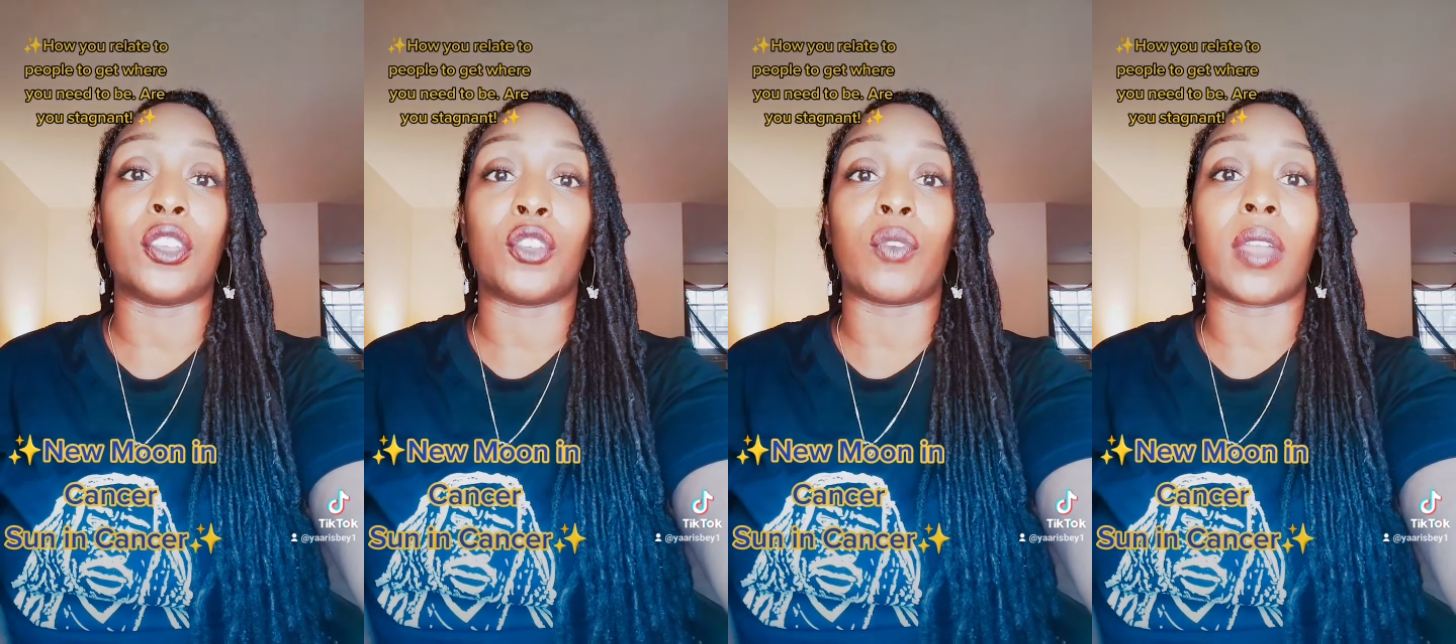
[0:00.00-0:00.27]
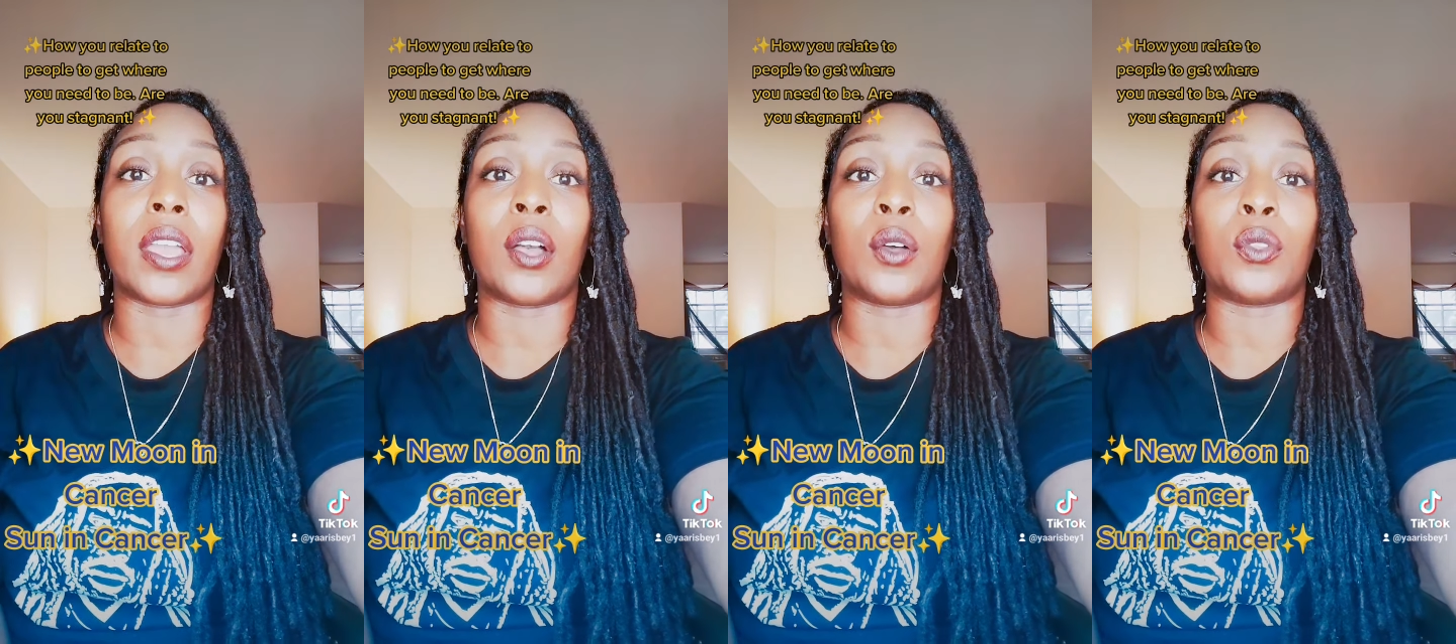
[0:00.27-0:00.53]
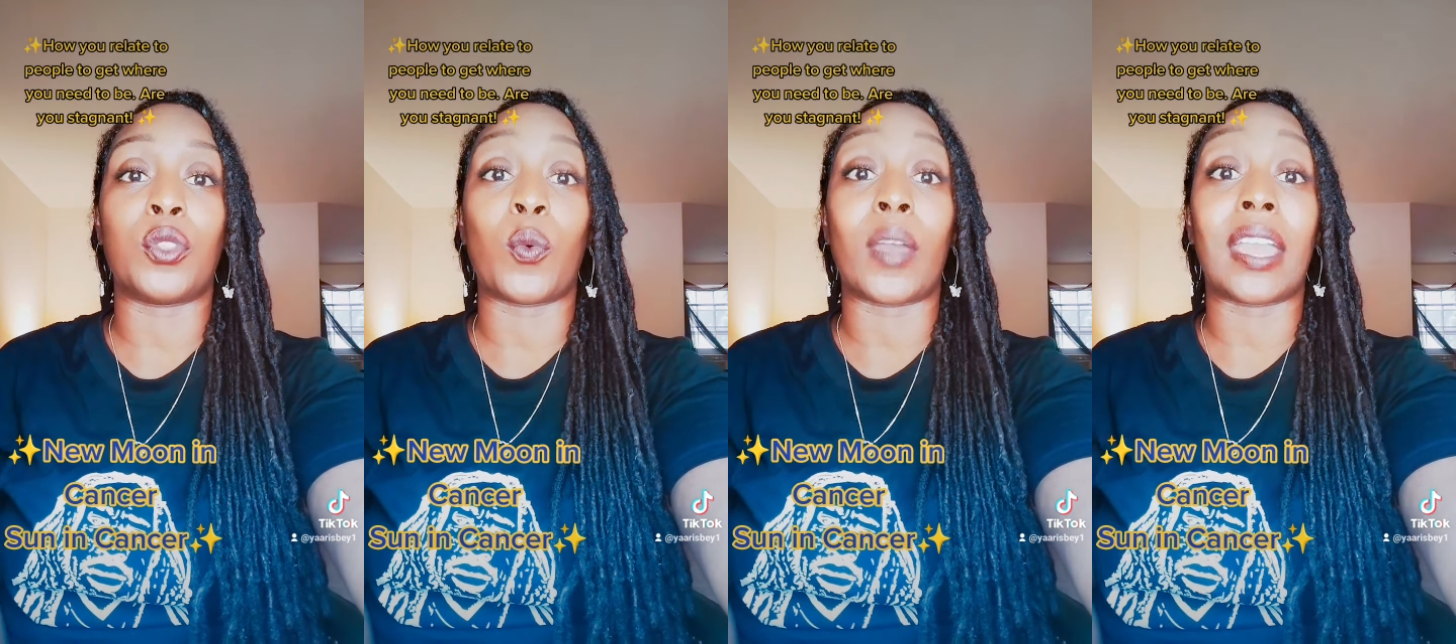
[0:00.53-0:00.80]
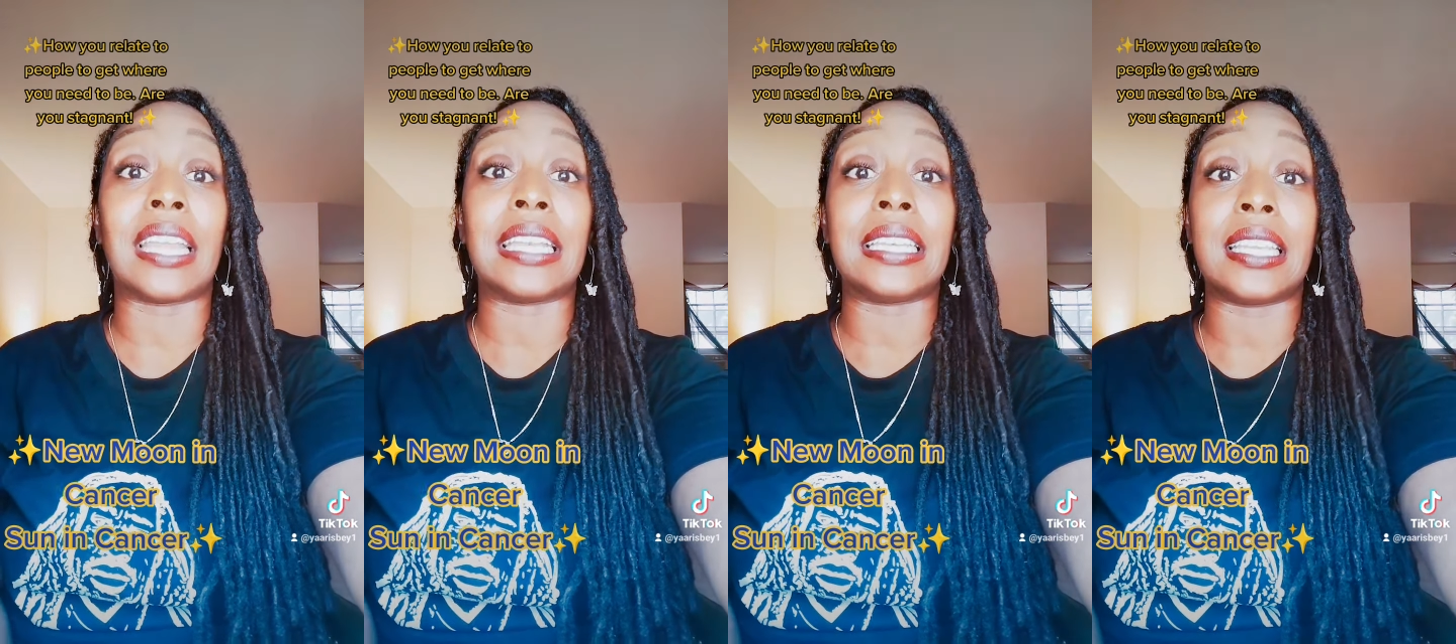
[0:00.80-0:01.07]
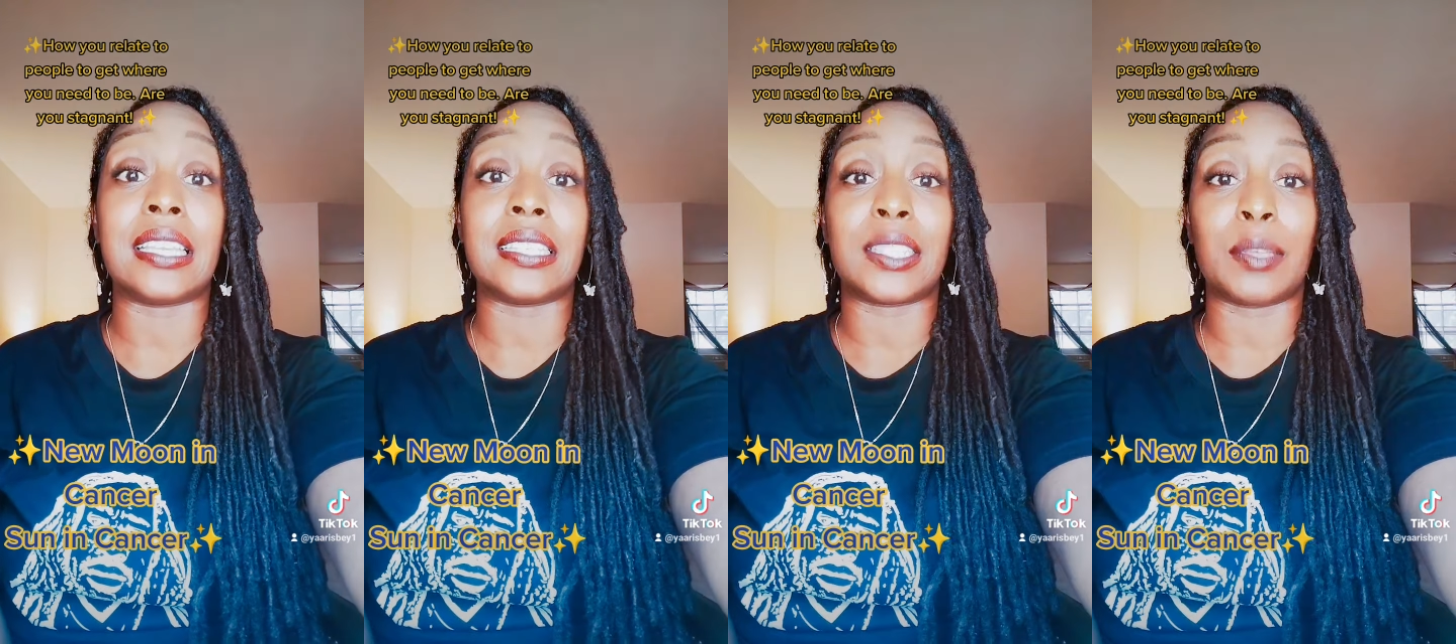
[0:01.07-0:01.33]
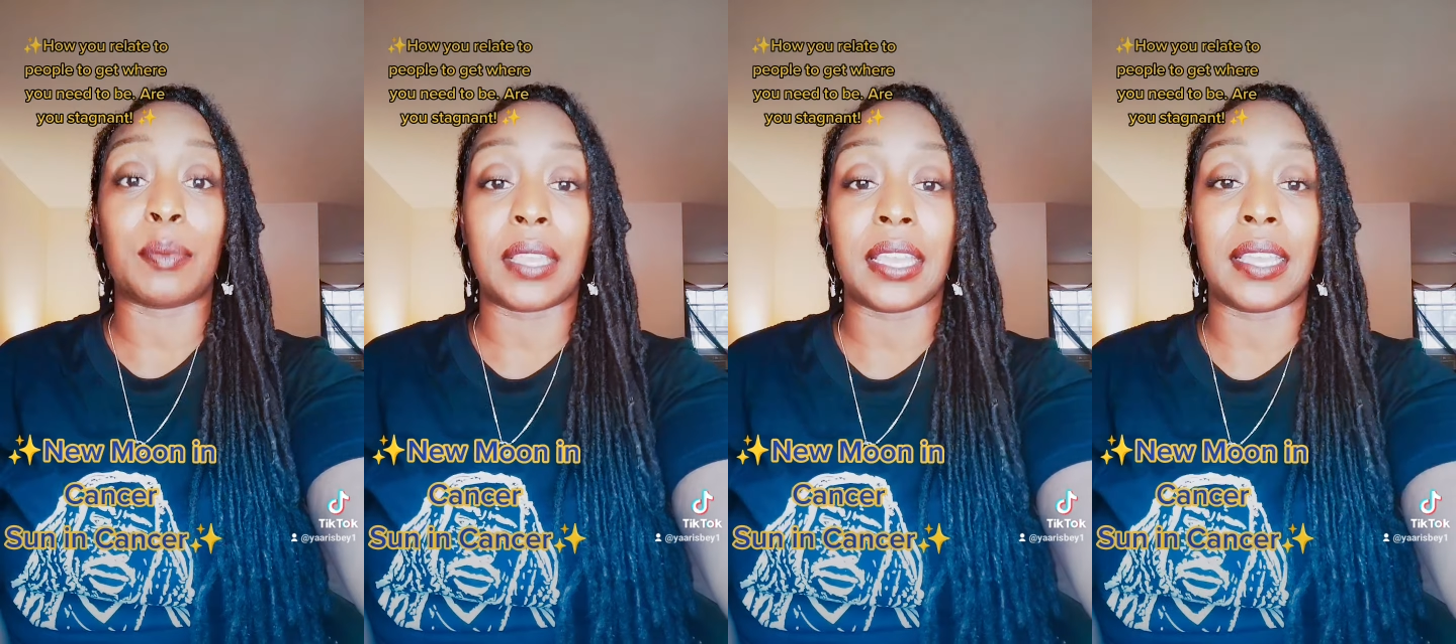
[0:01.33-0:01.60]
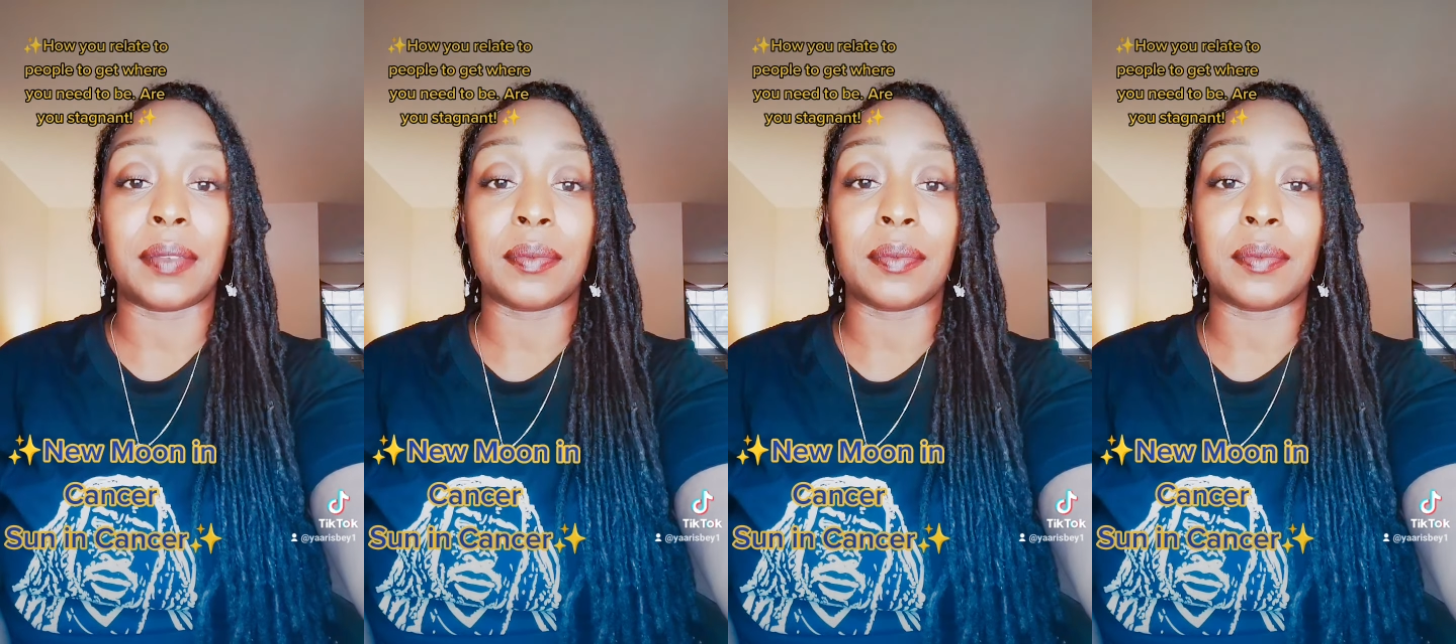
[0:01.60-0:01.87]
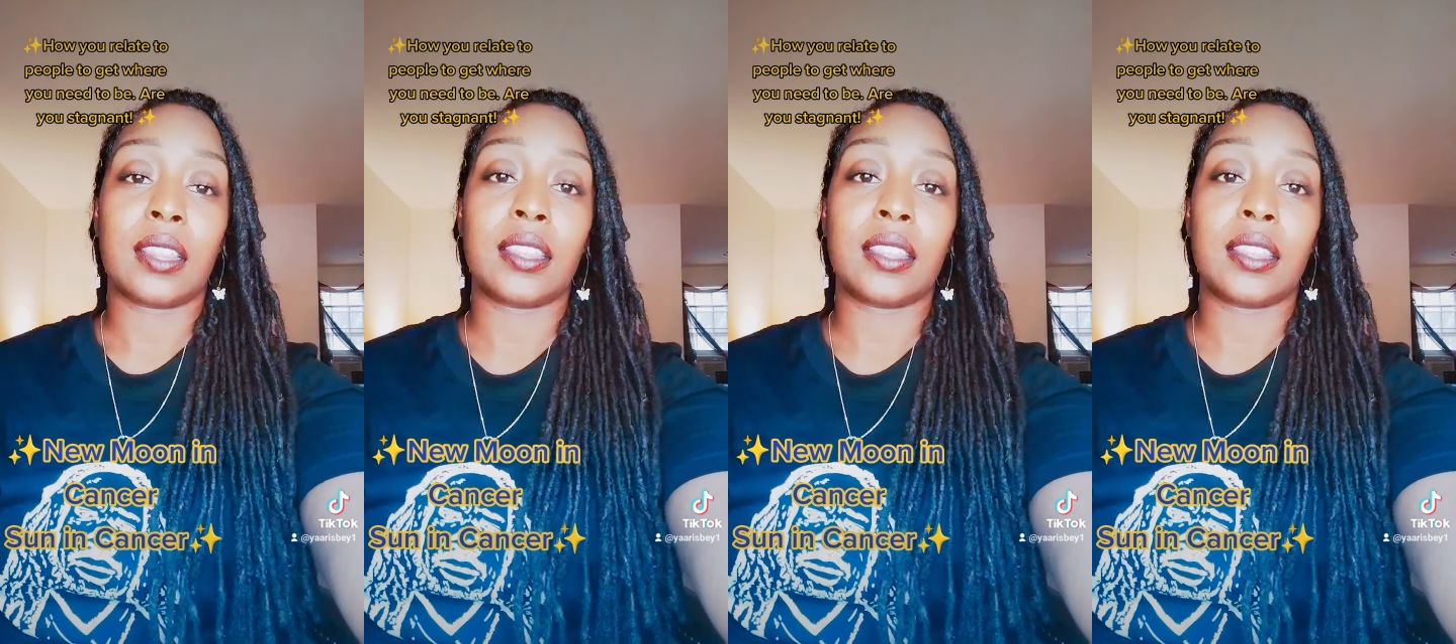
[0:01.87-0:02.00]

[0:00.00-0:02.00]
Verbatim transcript: the ground the way it needs to be.